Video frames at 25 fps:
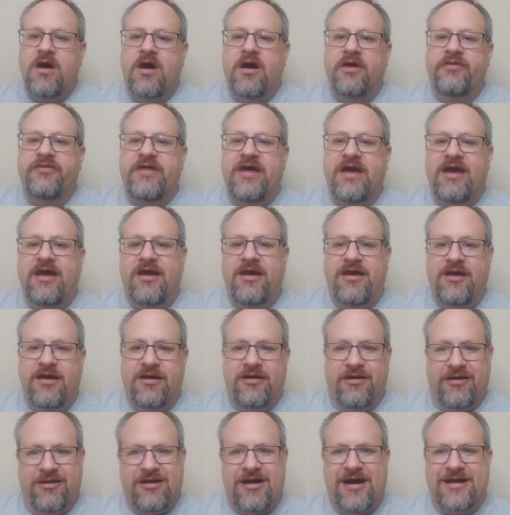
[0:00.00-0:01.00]

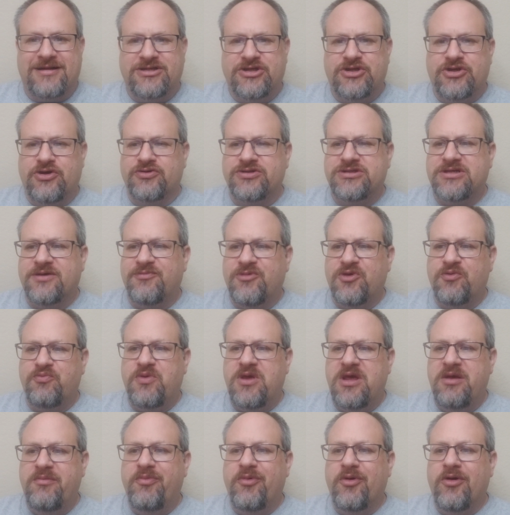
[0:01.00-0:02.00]
they got to know some of the
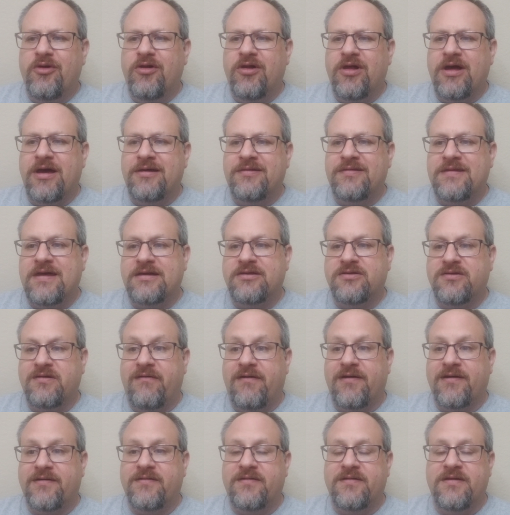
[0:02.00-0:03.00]
people, and they
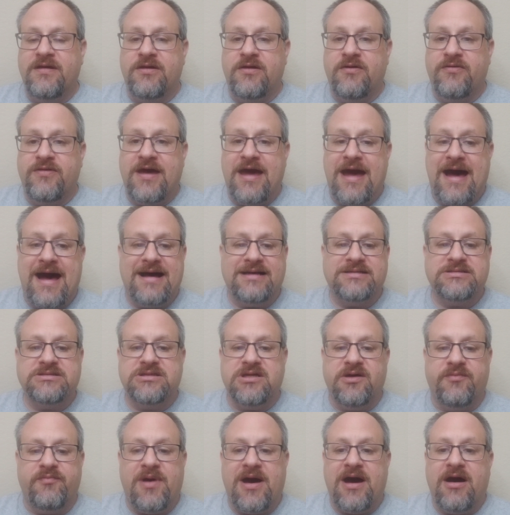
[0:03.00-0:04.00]
talked, they
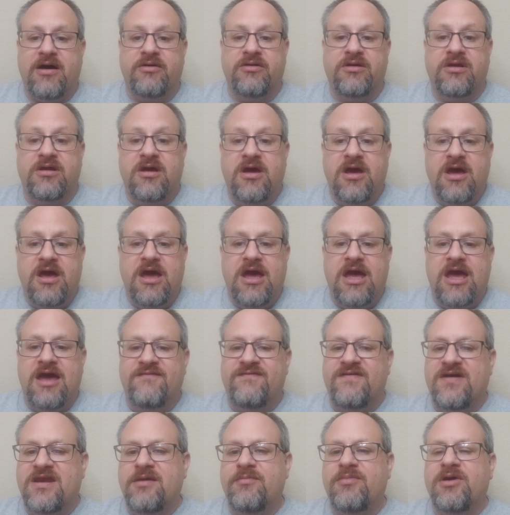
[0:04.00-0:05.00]
asked about
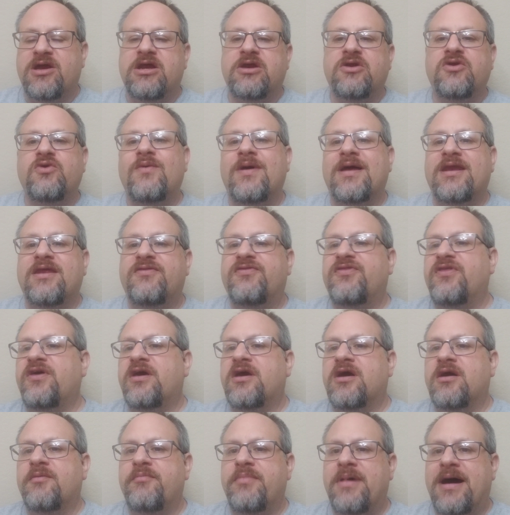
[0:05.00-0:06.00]
if anybody knew
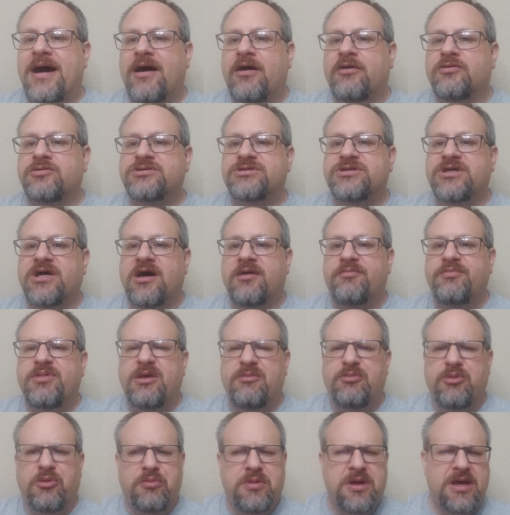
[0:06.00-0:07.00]
anything about
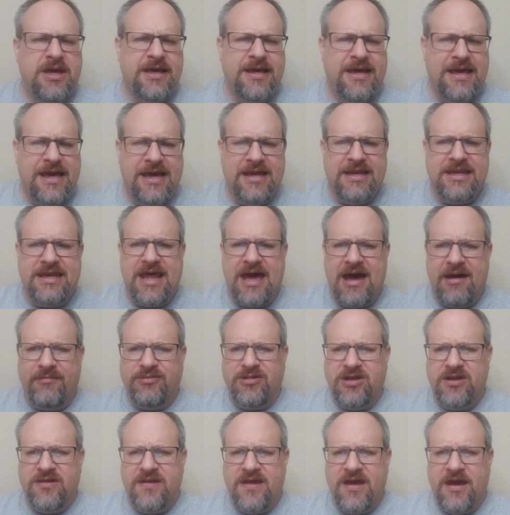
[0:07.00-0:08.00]
people being
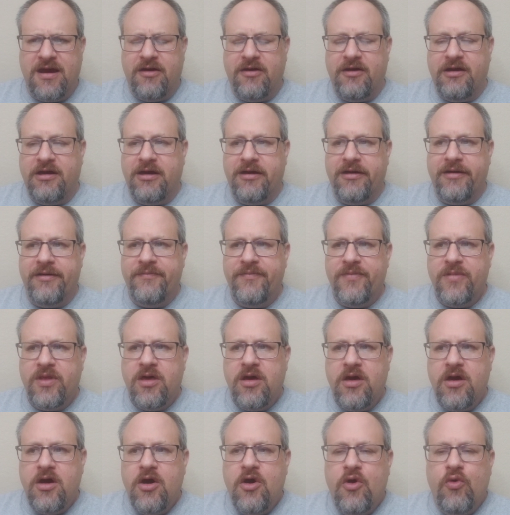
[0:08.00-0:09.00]
kidnapped in the area.
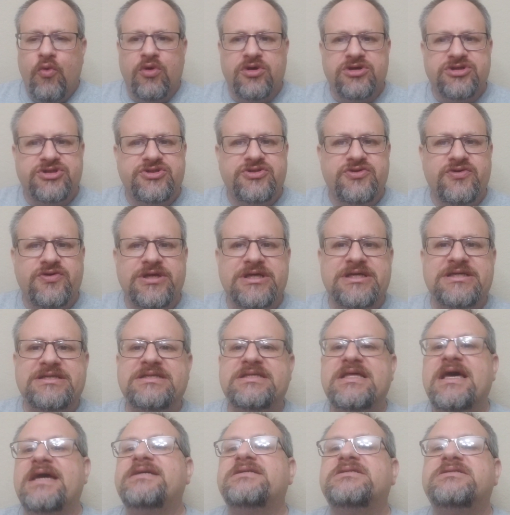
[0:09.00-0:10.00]
Well, as soon as
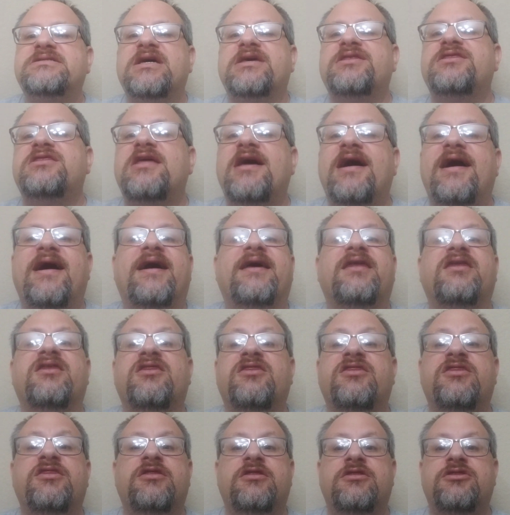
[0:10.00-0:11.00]
they said that,
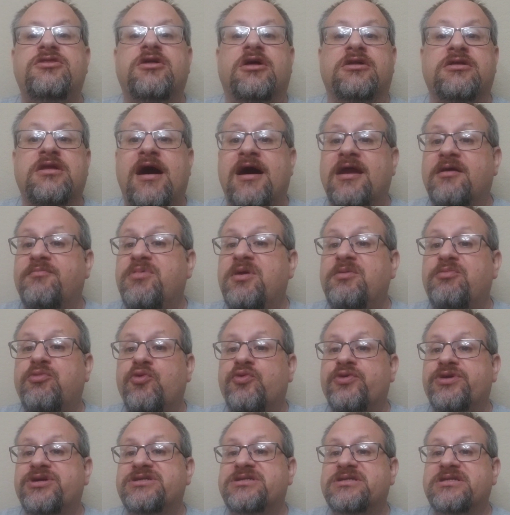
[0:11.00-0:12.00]
a lot of people
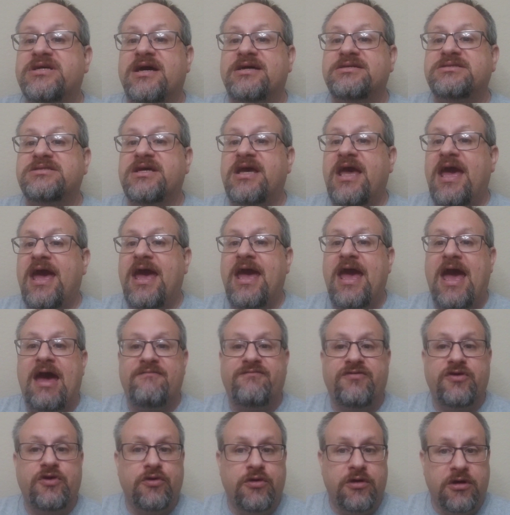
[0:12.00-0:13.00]
were discussing, hey,
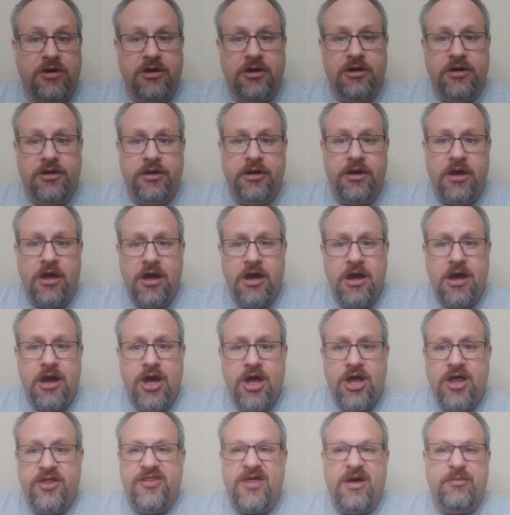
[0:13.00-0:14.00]
have you heard
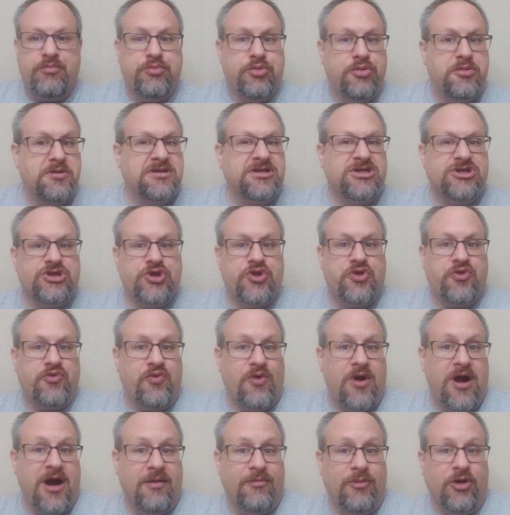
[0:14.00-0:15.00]
that Prince
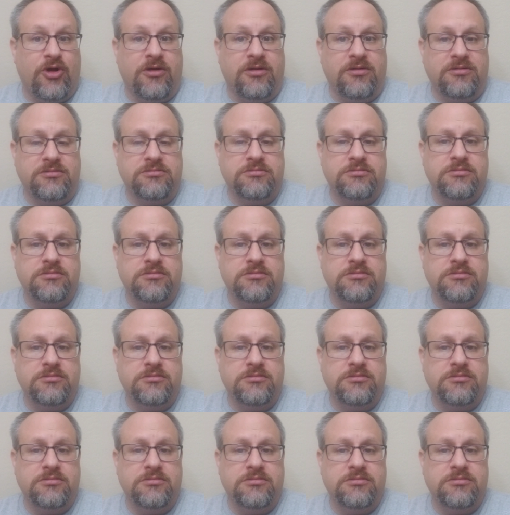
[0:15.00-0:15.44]
Thrommel